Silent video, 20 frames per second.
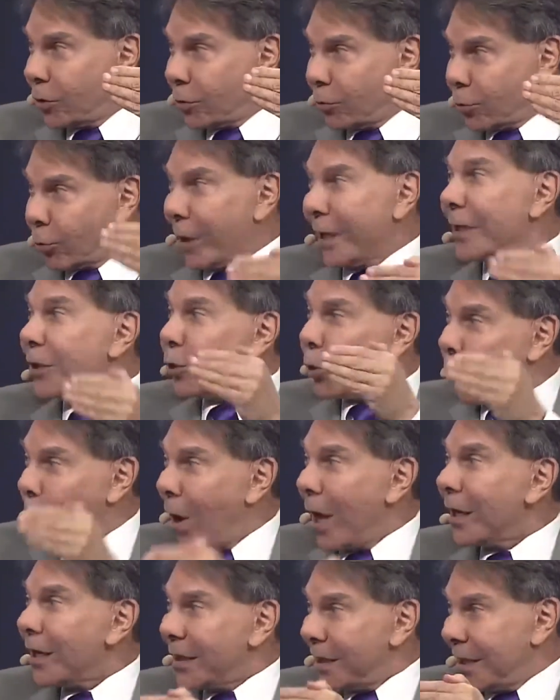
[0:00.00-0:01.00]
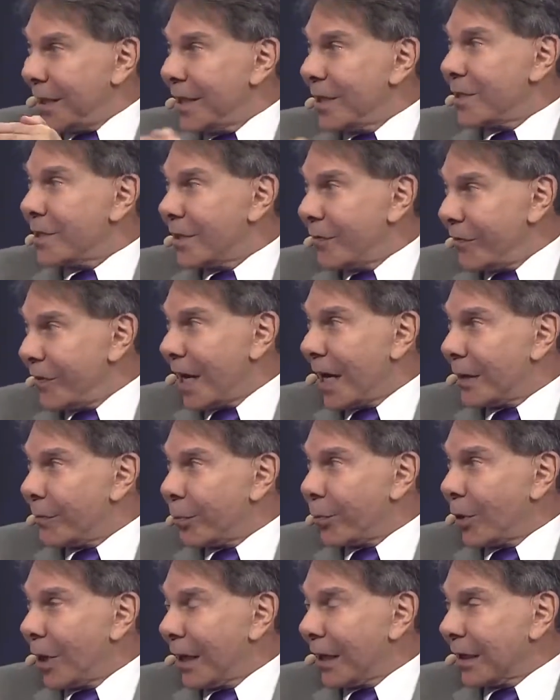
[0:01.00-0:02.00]
great qualities of that
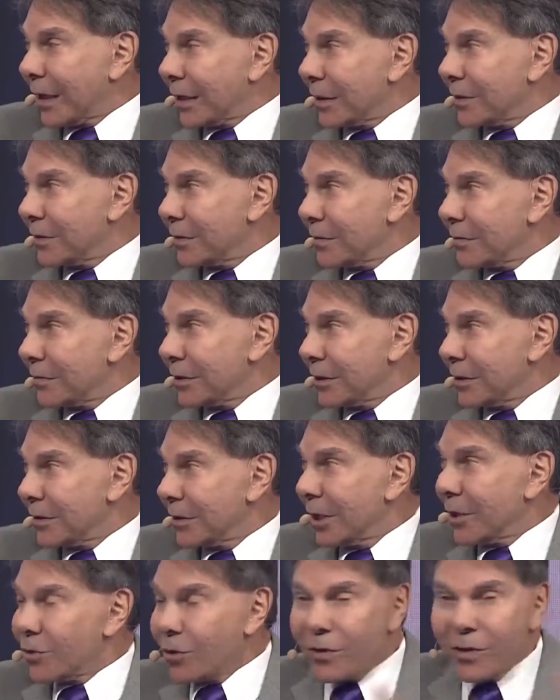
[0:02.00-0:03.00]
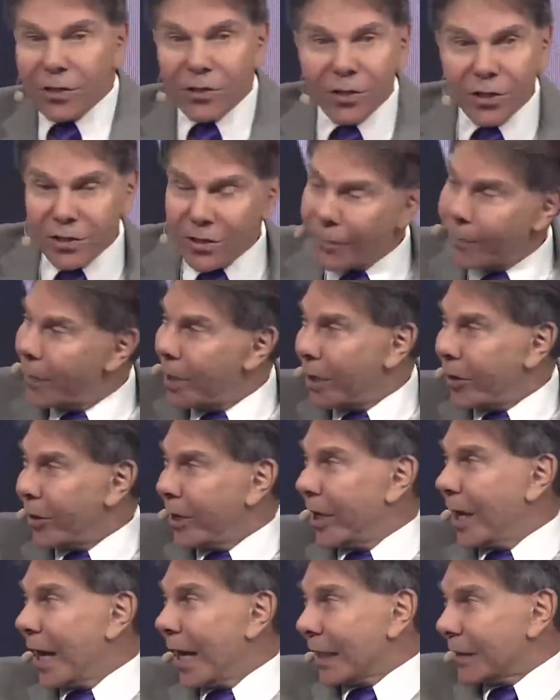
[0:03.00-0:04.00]
product. Right? Mm-hmm. So this is a
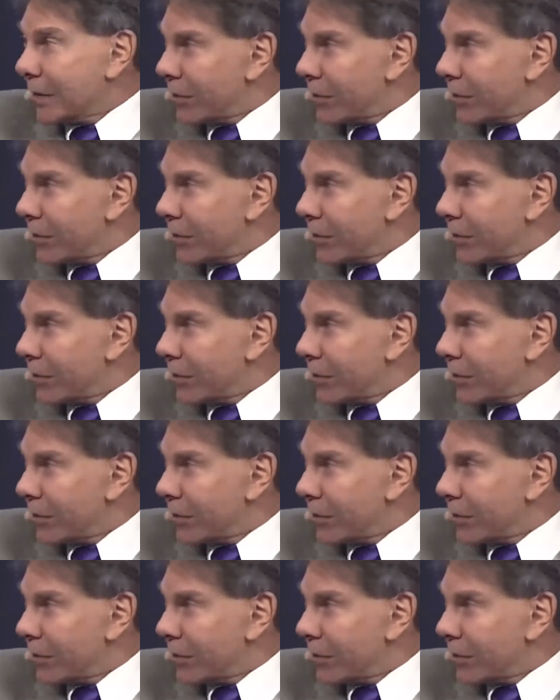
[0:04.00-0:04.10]
Marriott.